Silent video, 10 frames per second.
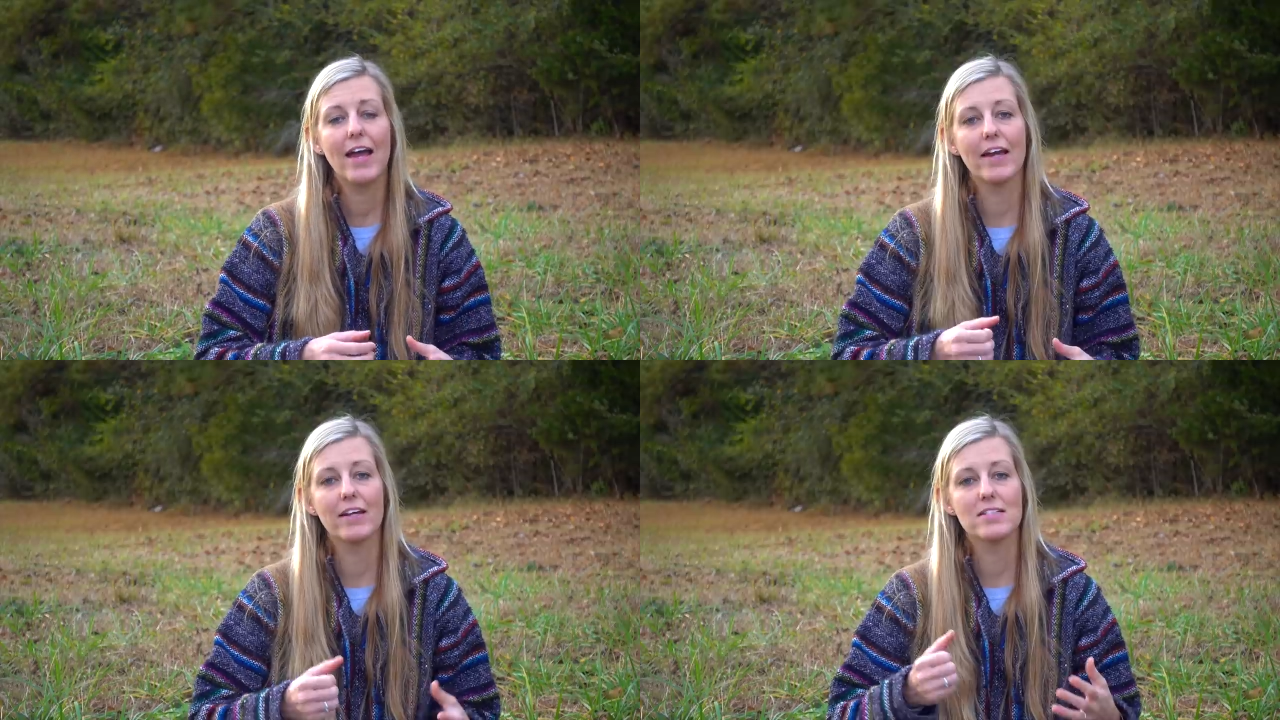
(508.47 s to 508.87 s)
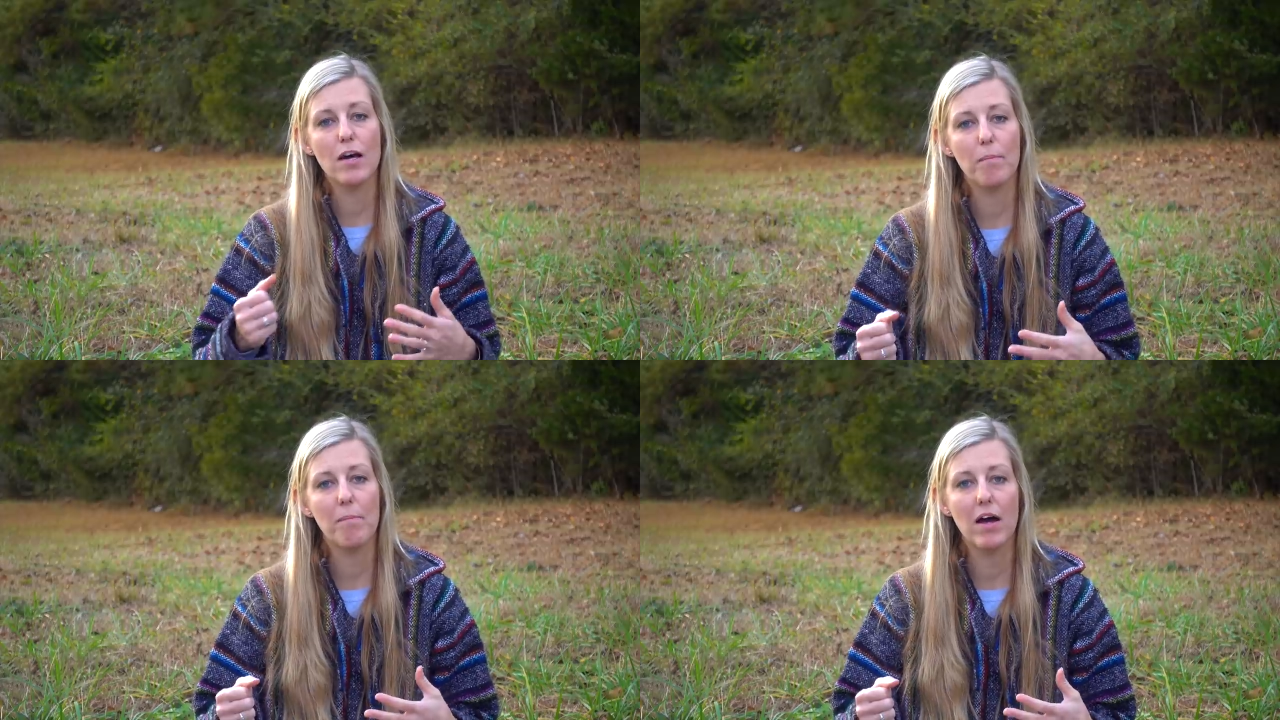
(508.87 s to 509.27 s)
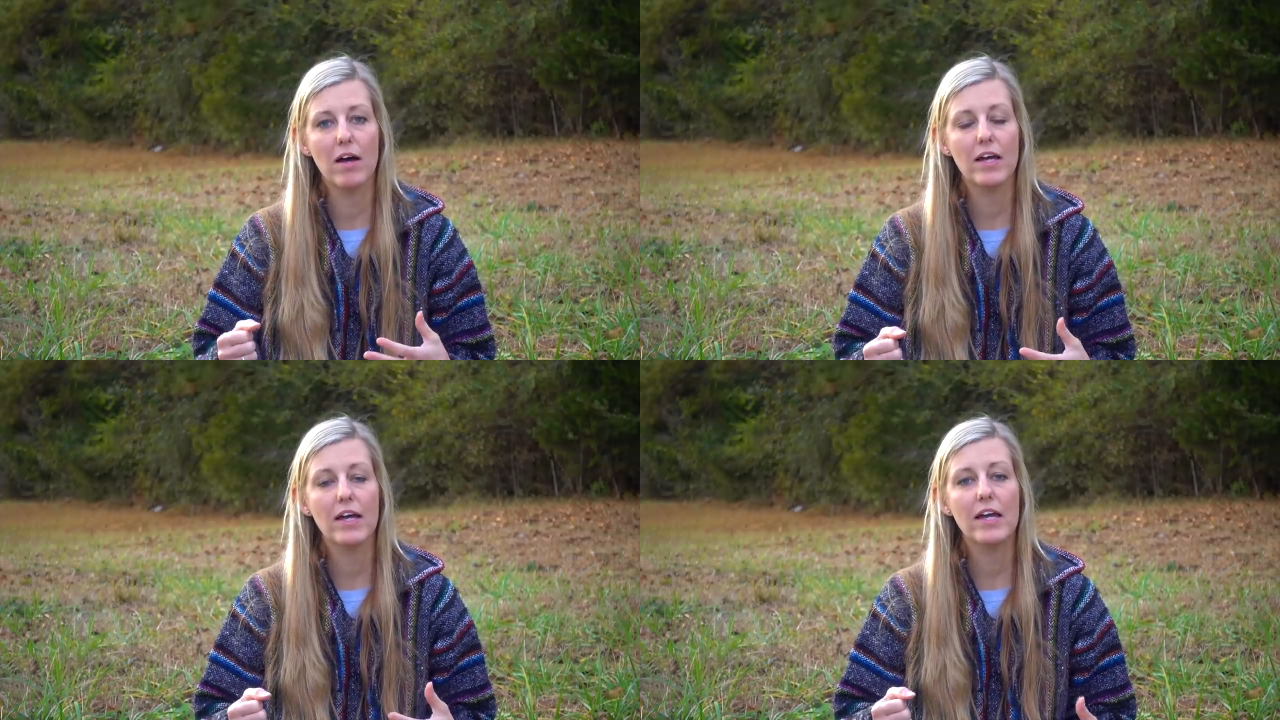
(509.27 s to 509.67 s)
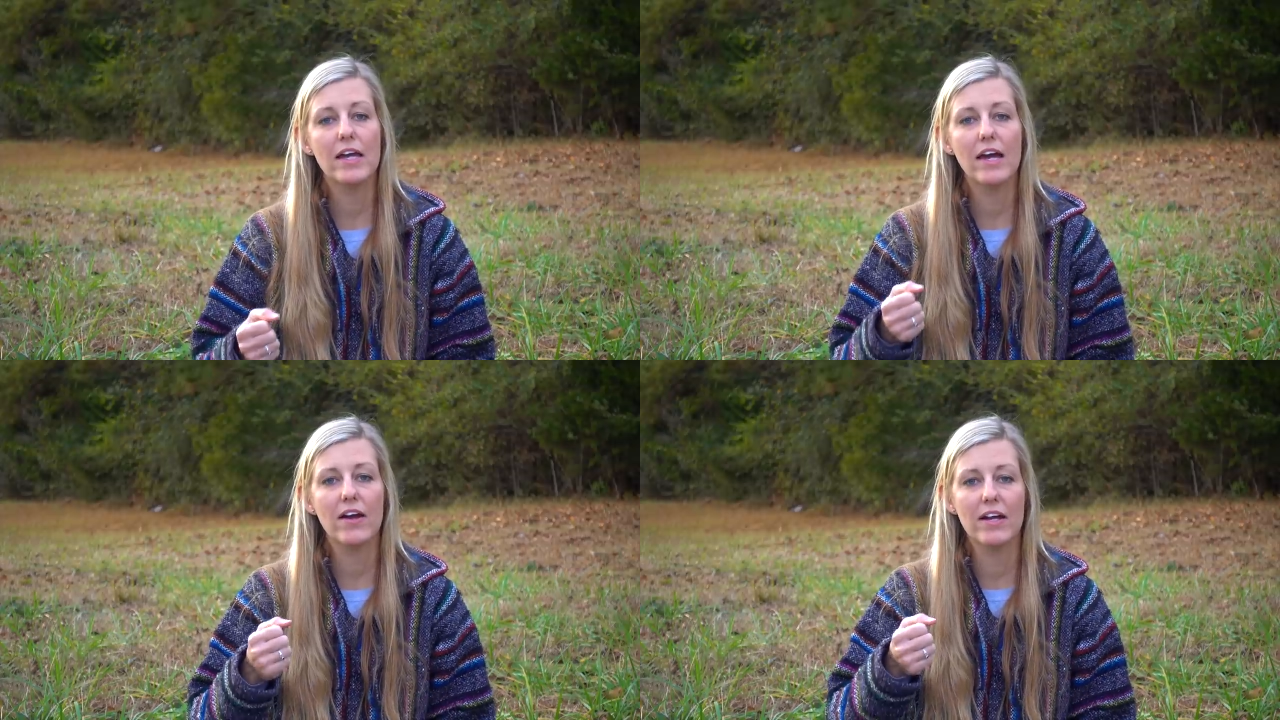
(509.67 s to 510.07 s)
and a mug, he
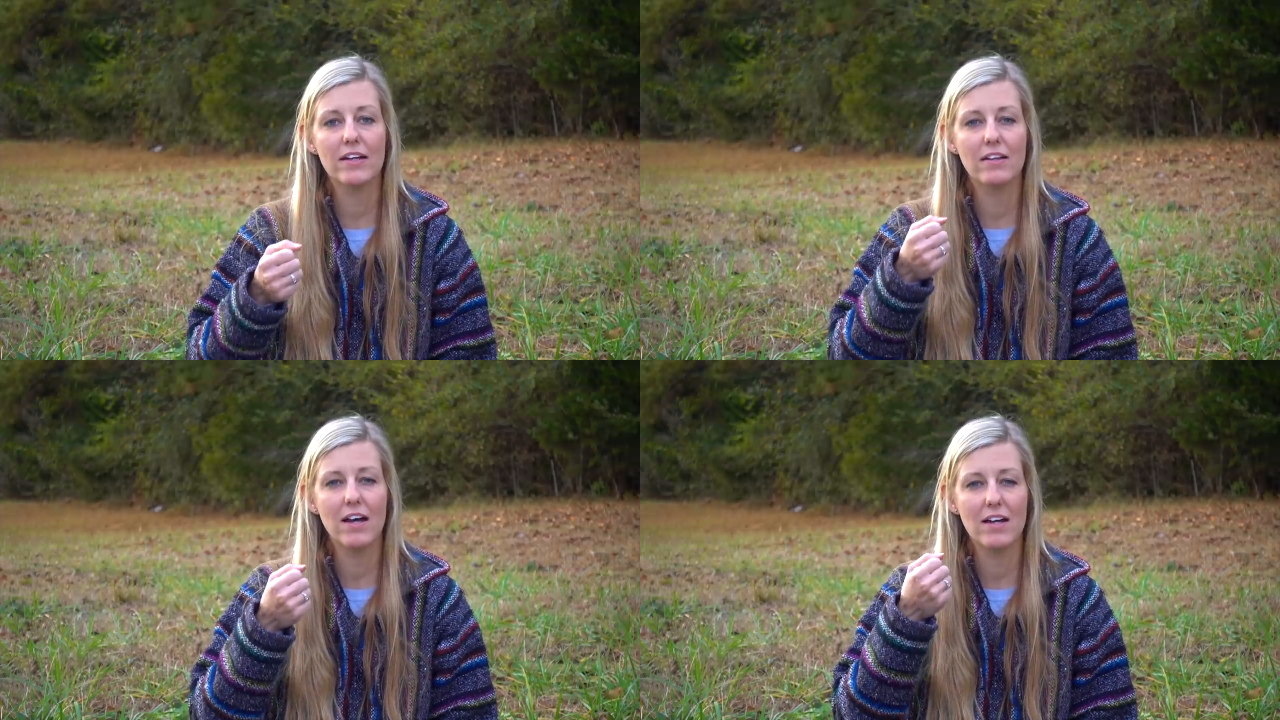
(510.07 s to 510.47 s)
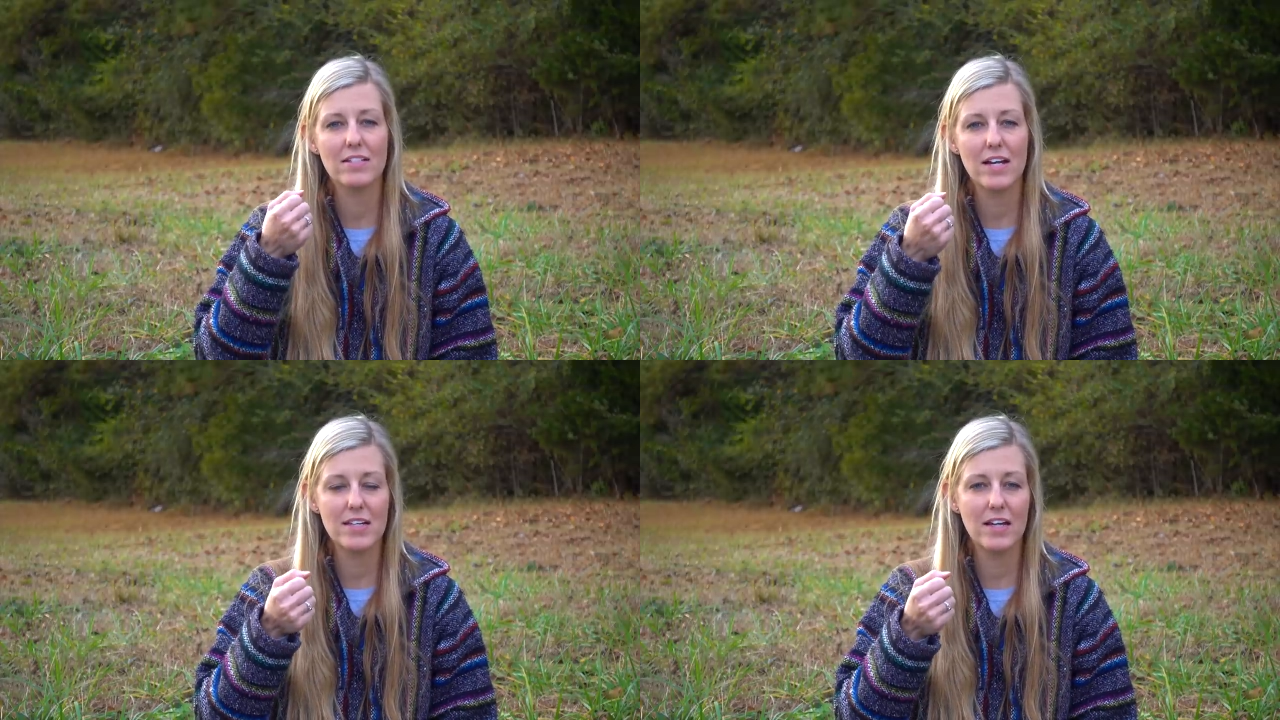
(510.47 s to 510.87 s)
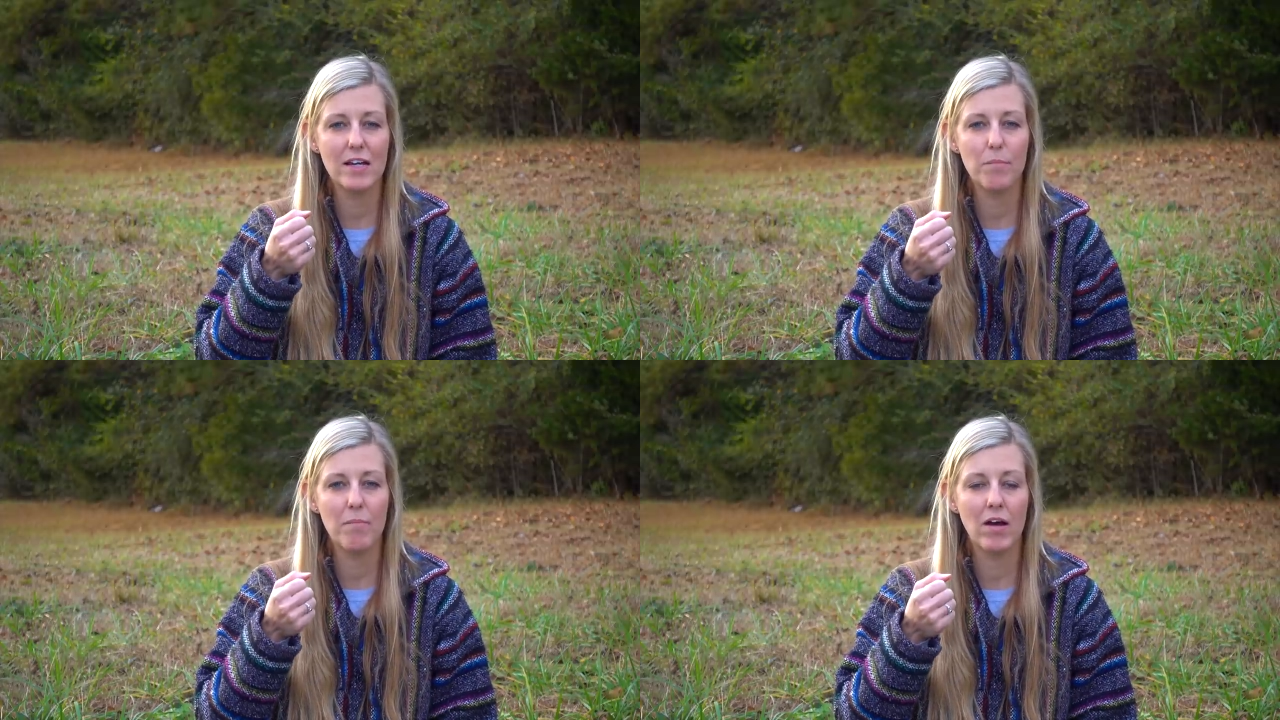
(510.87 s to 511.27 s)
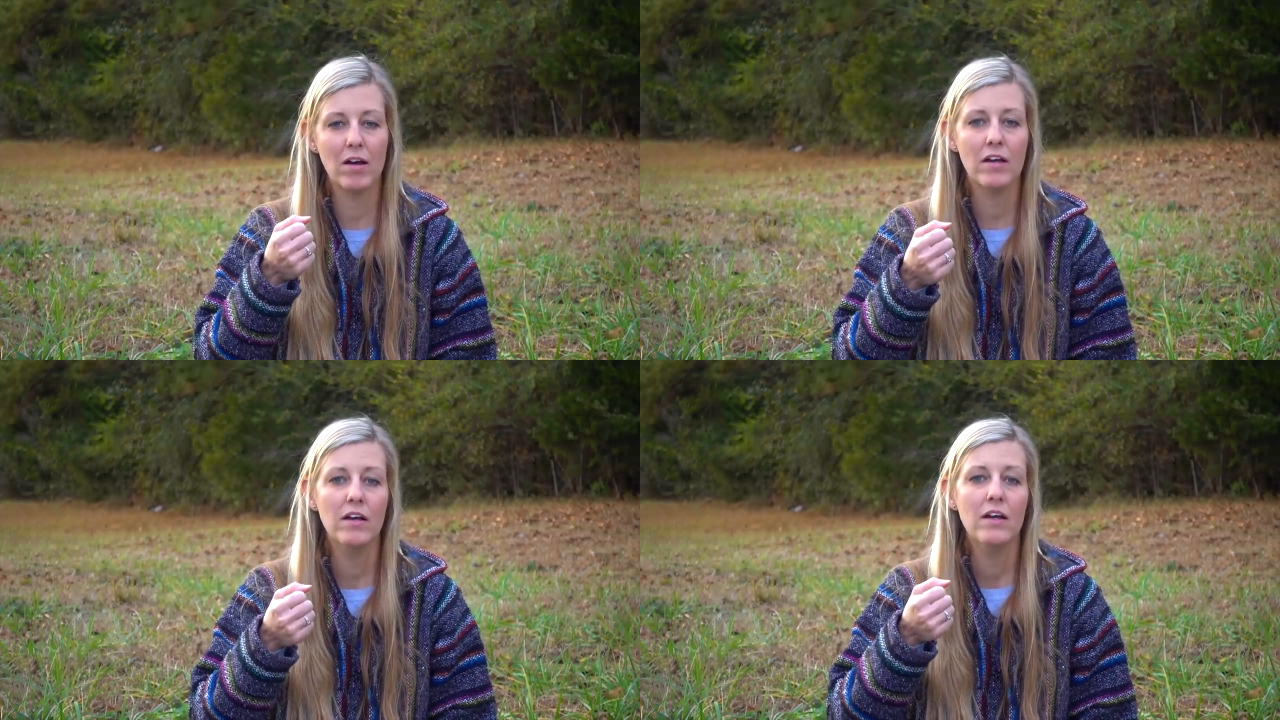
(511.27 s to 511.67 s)
carried a titanium
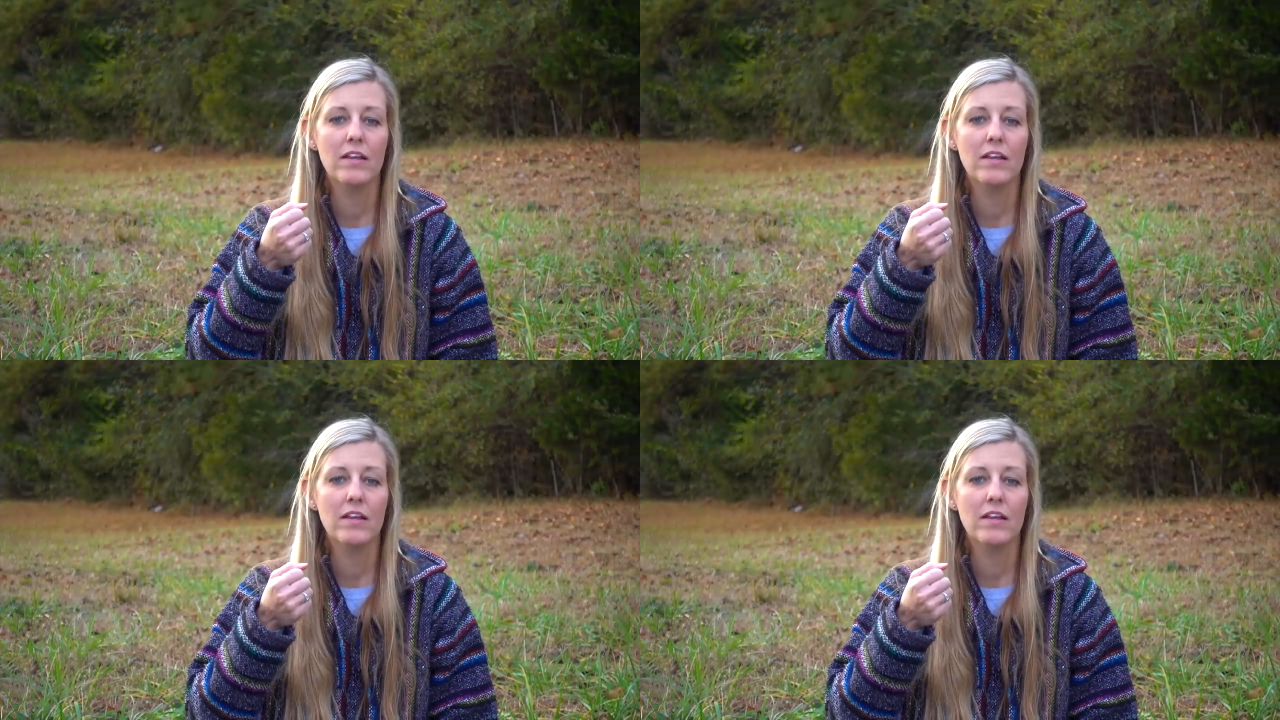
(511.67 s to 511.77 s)
mug